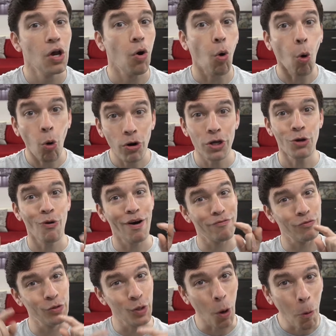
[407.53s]
Or you have
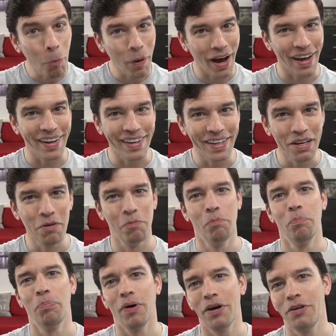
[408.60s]
nobody,
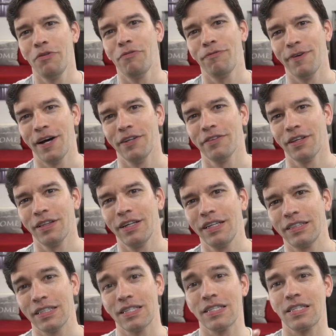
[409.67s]
but you found on
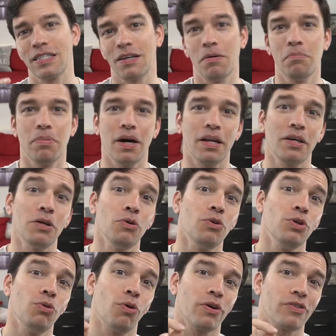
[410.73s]
LinkedIn somebody who
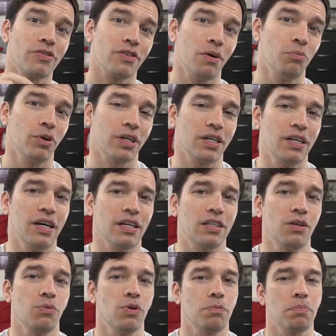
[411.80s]
you are somewhat
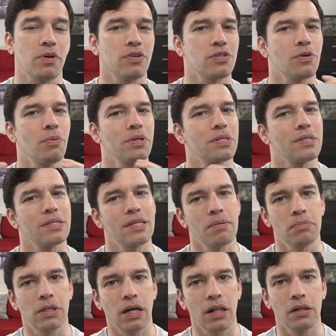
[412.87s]
connected with because you went to the same
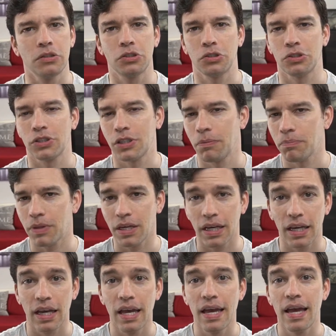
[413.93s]
college or
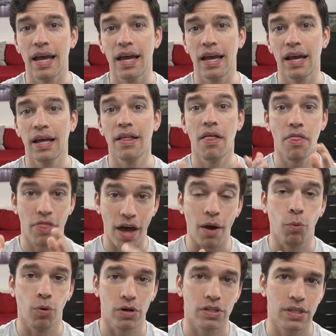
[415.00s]
something that
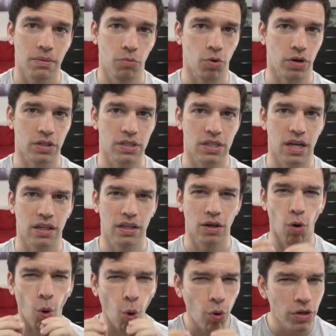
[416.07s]
works at Morgan Stanley.
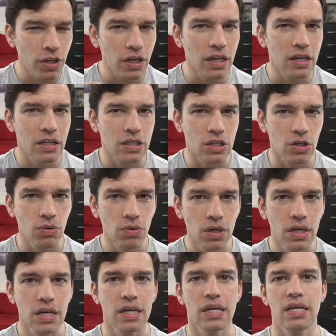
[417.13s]
All you need to do
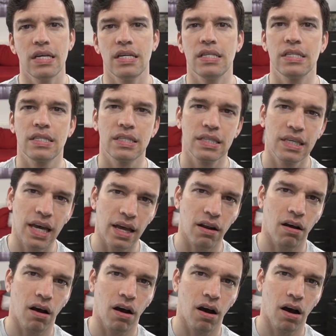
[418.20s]
is get
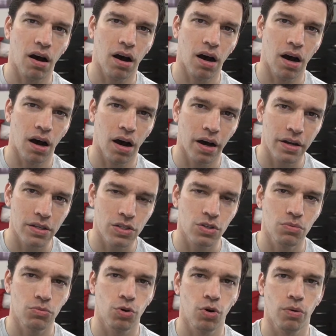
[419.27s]
on a
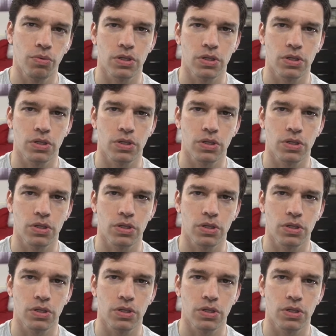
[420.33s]
Zoom call with